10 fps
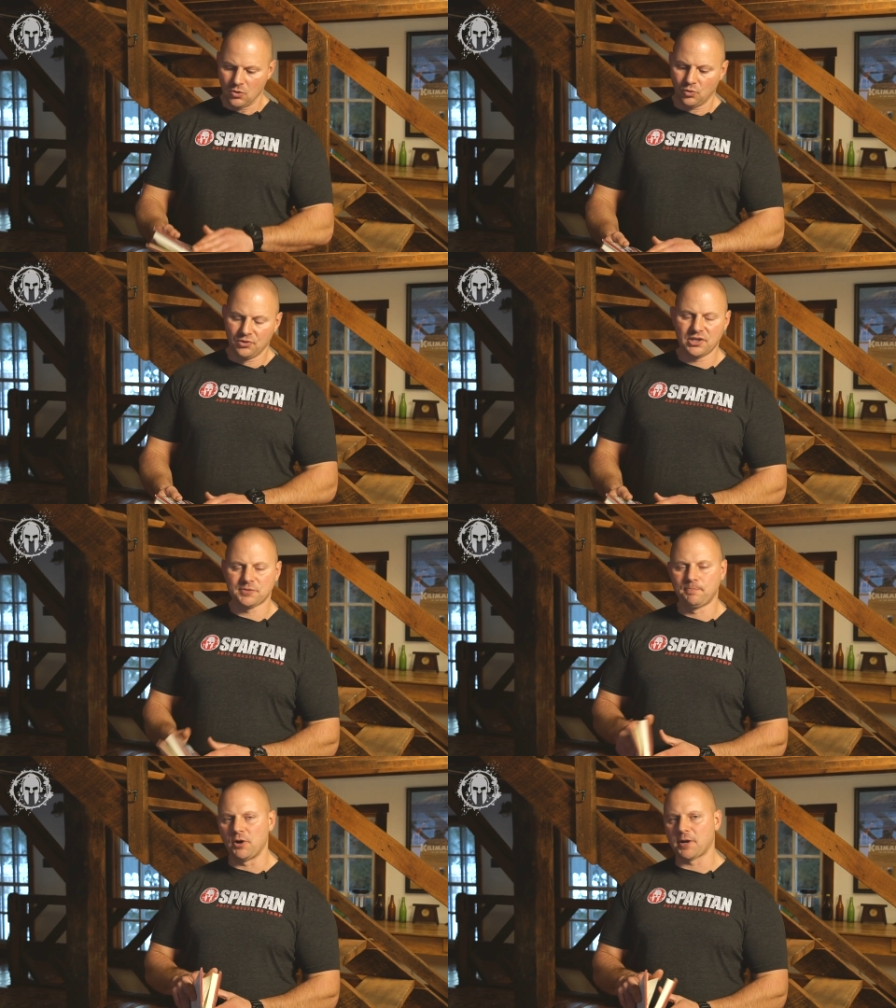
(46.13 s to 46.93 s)
Well, in this
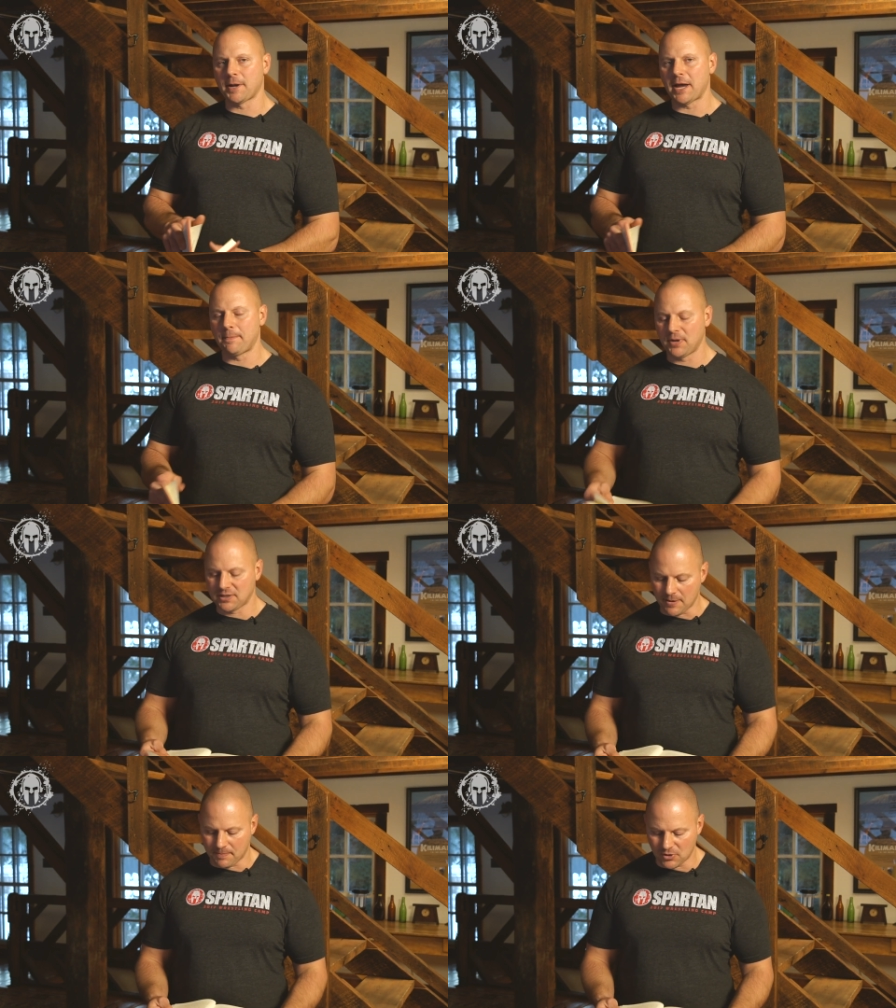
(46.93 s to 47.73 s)
book, I
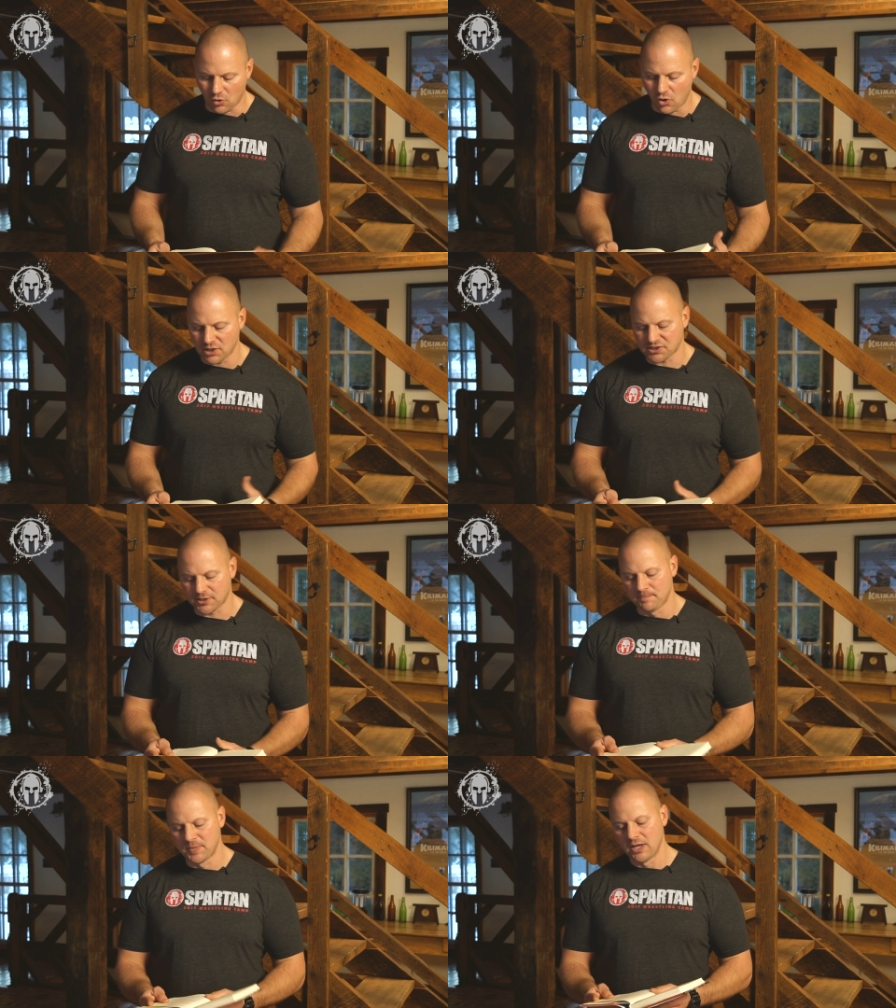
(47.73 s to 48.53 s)
picked up an
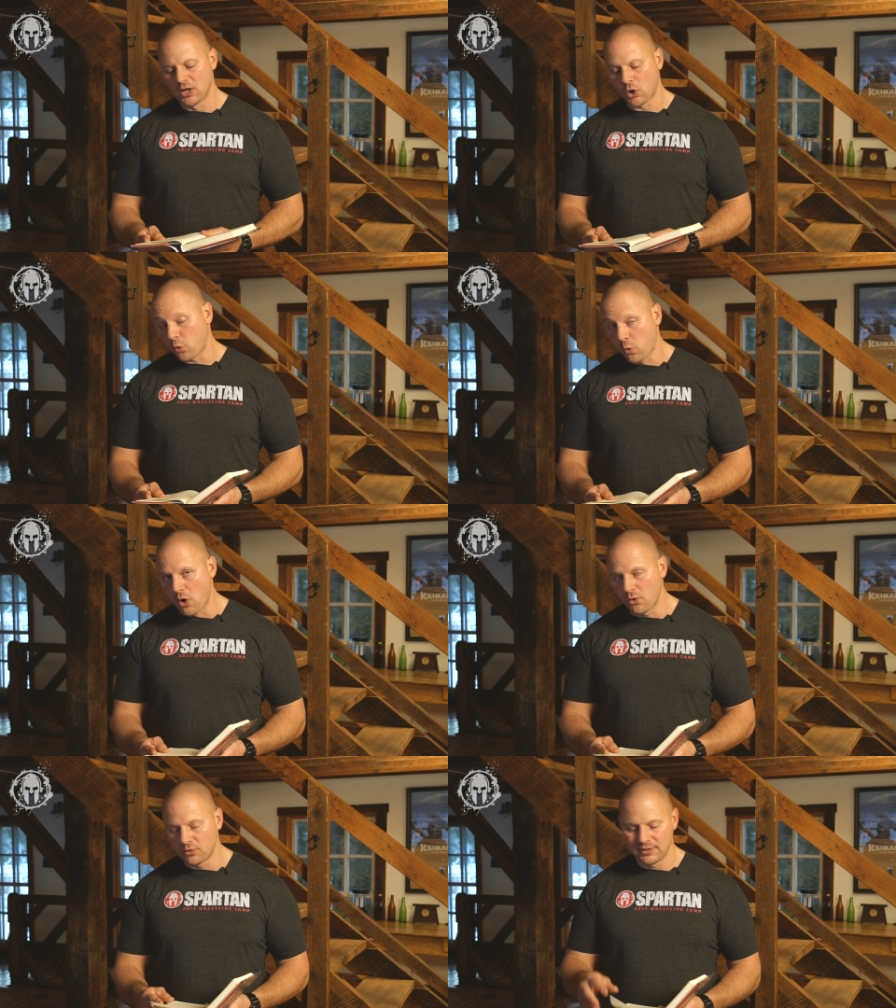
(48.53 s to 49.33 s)
awesome
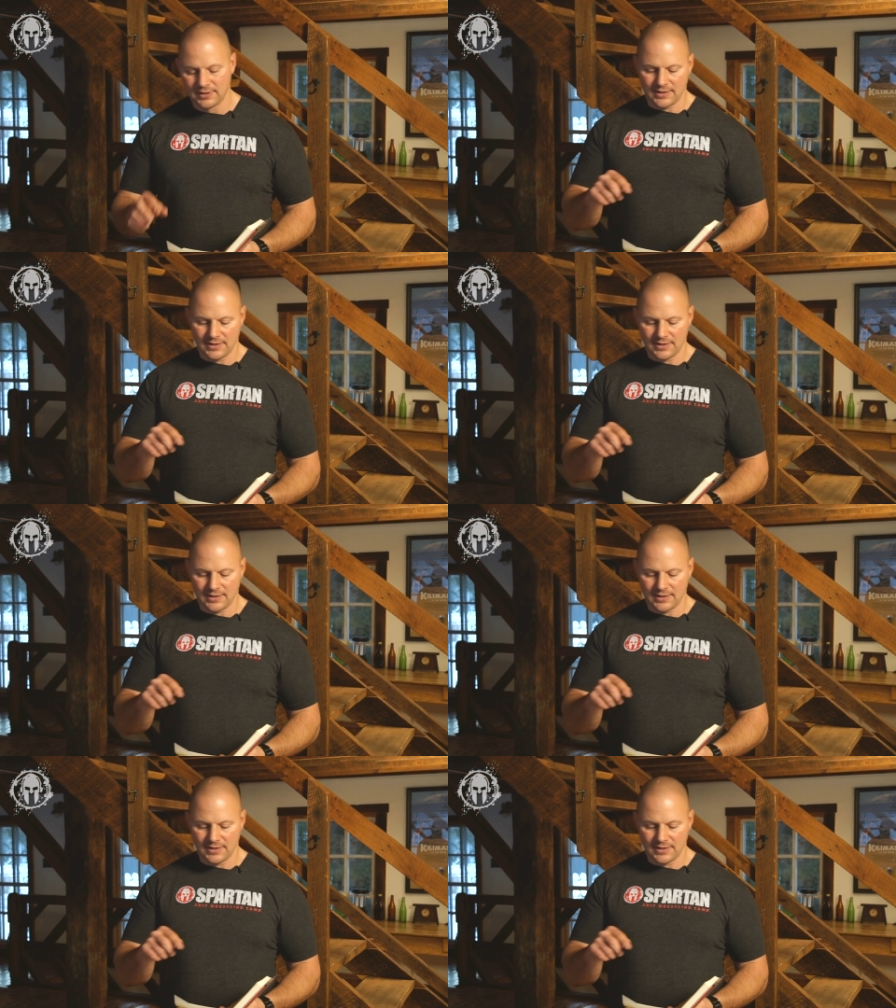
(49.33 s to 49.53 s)
quote